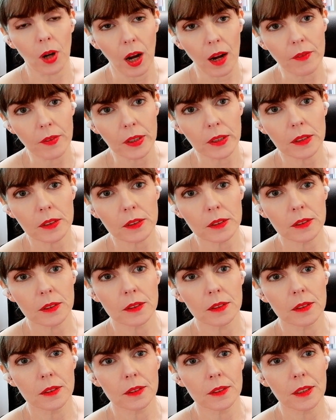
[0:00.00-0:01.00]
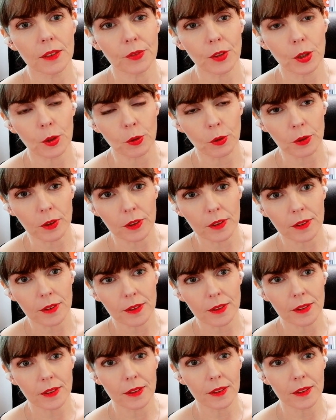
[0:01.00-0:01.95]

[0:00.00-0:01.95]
private, if he could.